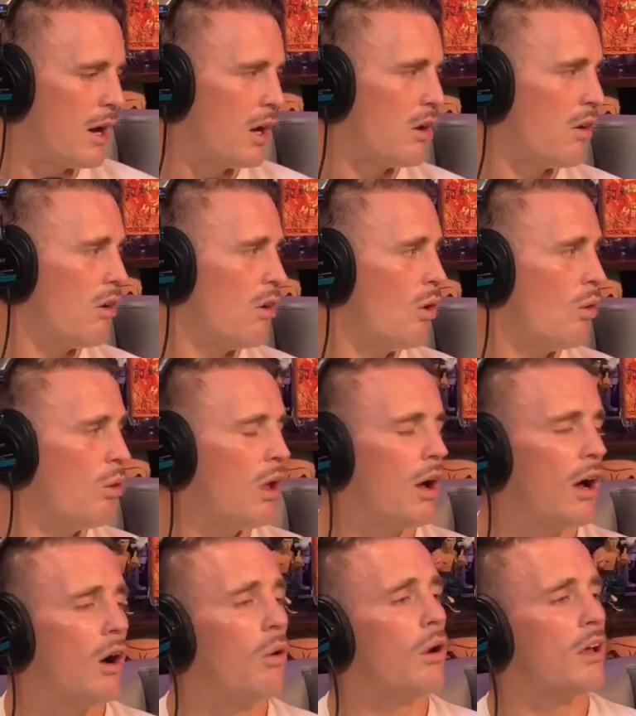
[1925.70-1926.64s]

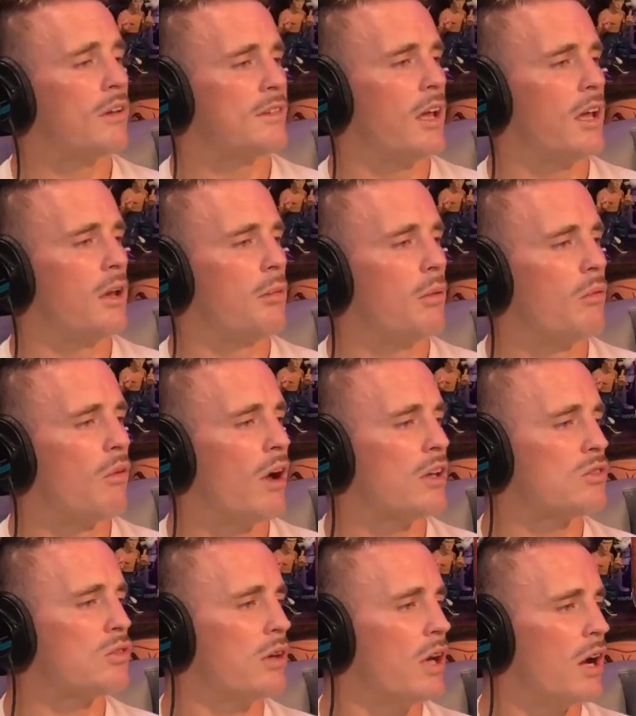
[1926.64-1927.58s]
all I say to people, right,
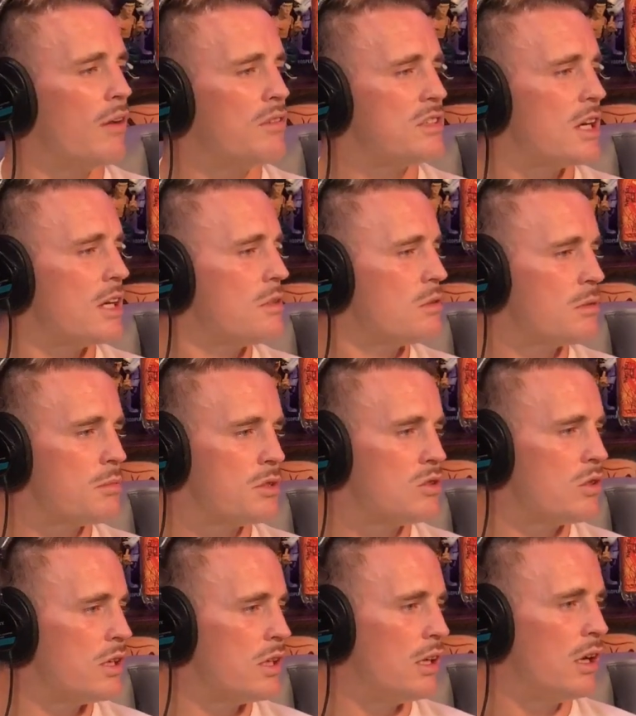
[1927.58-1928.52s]
treat others how you want to be
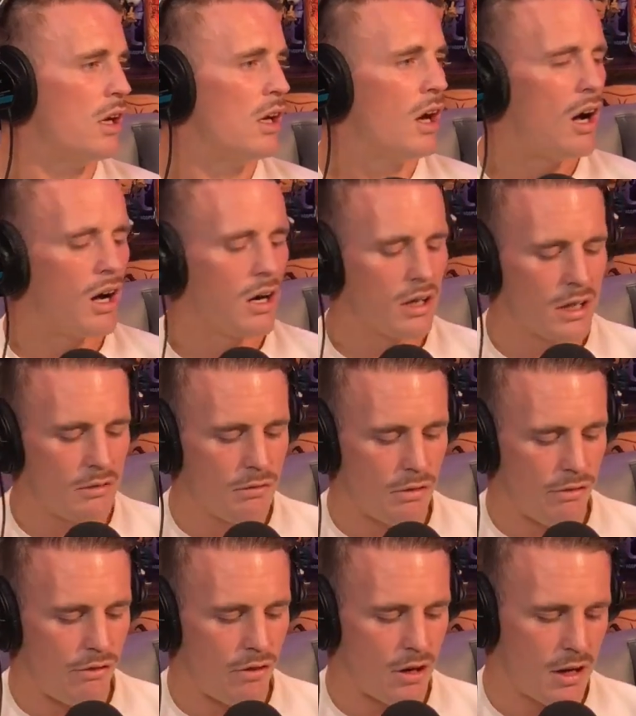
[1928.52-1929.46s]
treated. I don't give
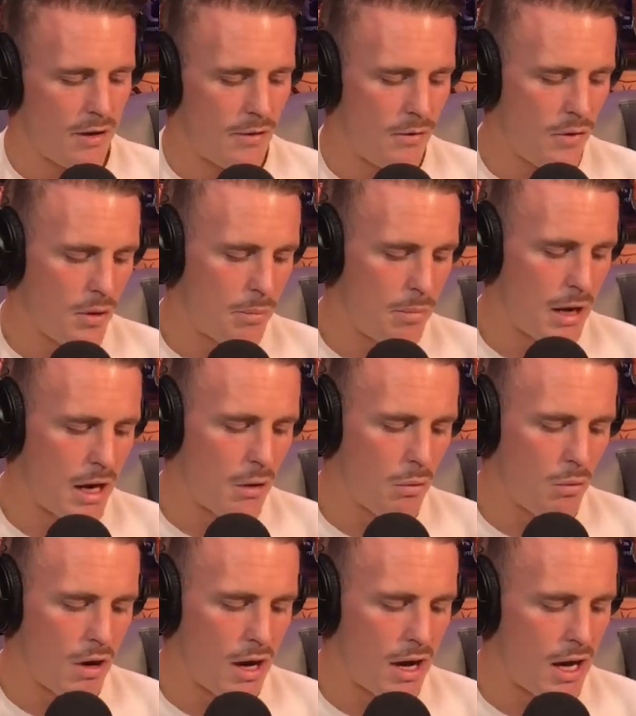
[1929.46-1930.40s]
a fuck if you're black,
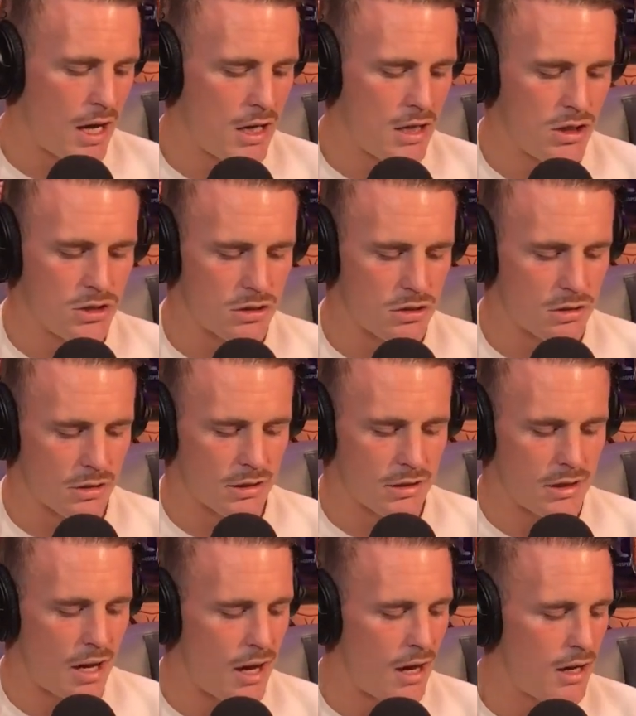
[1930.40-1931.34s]
white, Asian,
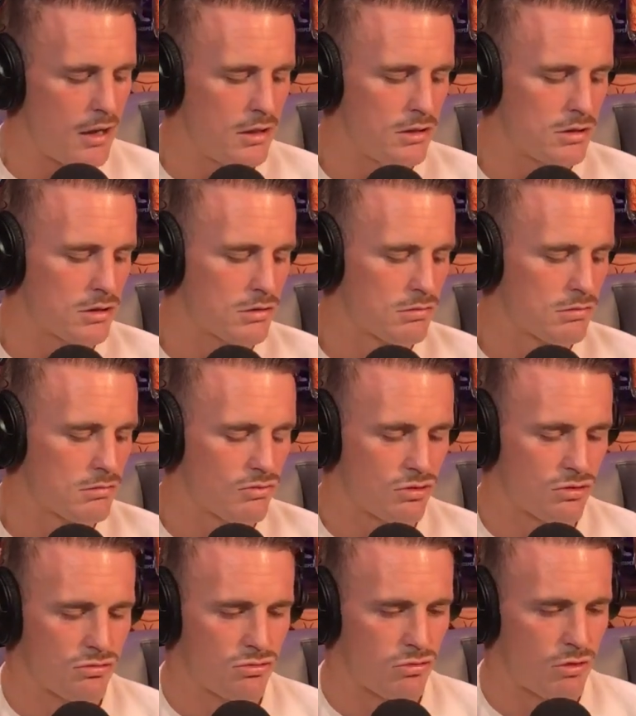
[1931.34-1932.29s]
gay,
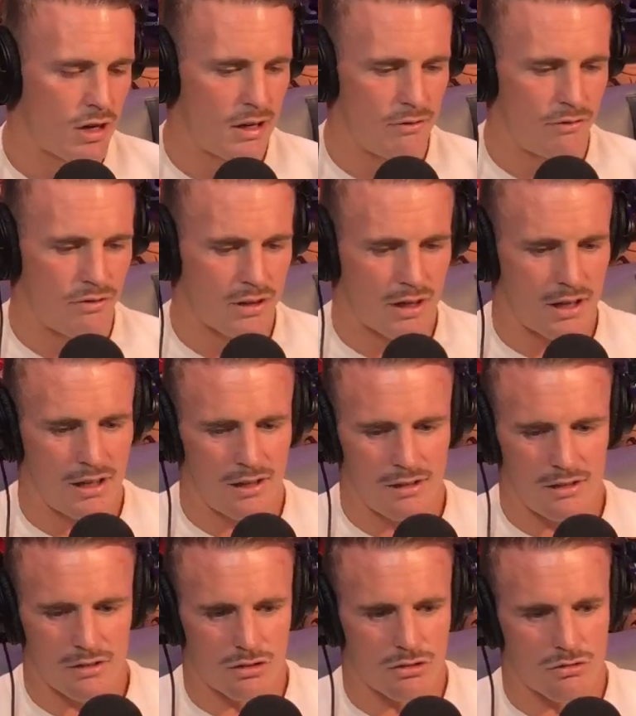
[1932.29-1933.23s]
straight,
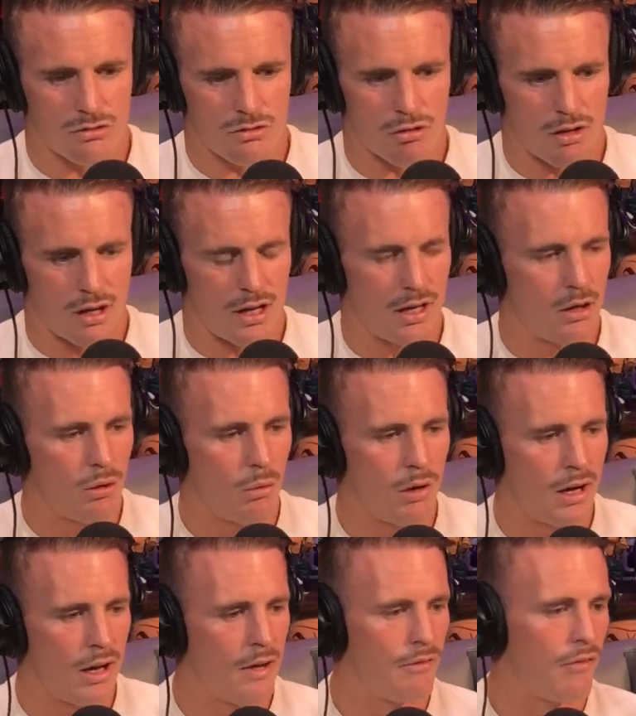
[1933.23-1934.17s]
fucking tranny or
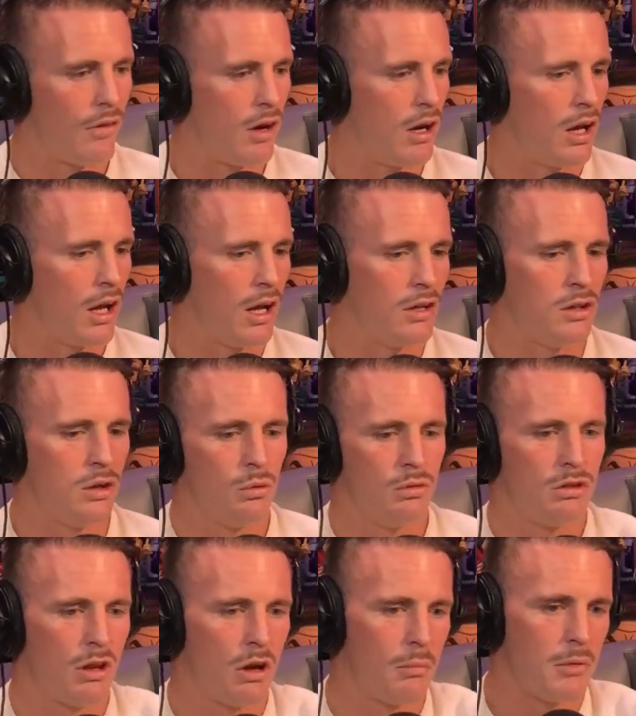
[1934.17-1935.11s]
whatever. Like, you
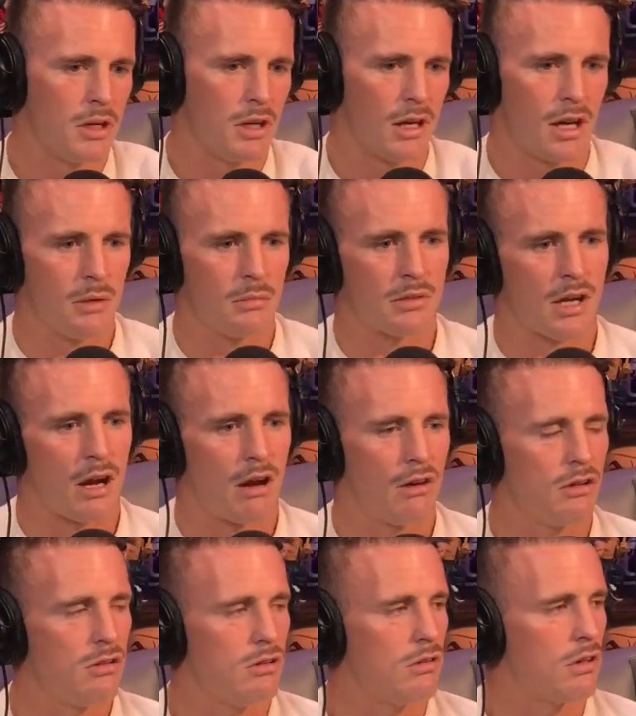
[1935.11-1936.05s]
tell me your name's
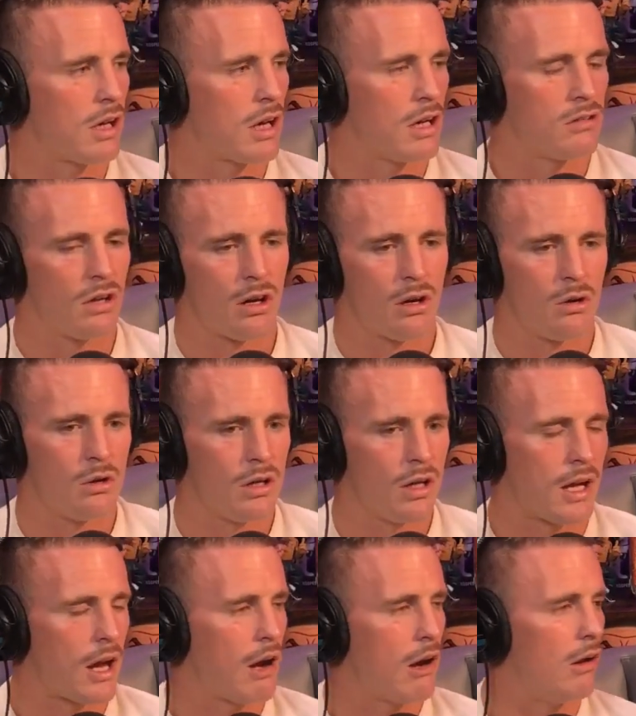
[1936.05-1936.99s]
Karen and you're a geezer, I'll call you
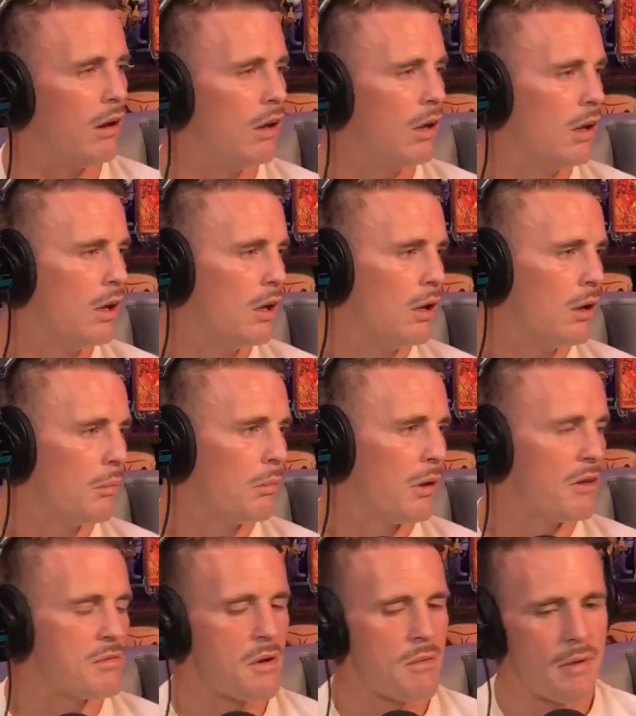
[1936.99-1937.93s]
Karen.
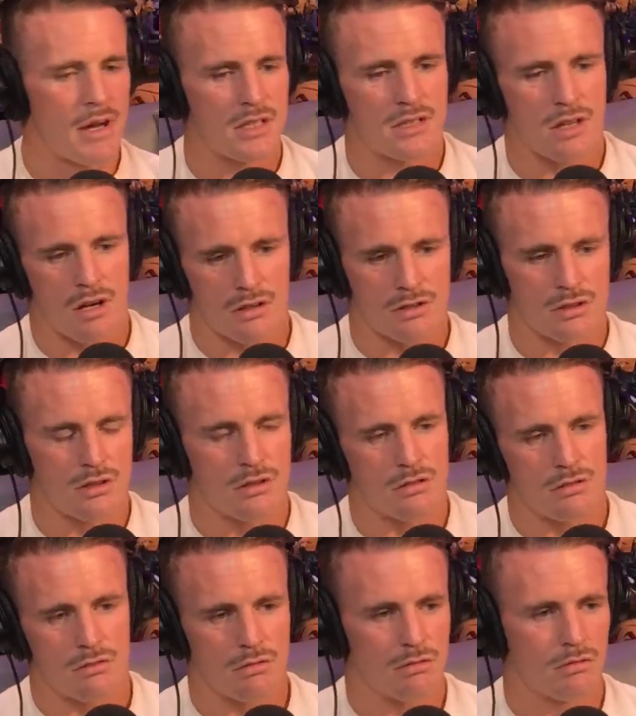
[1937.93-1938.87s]
But if my mates ask you,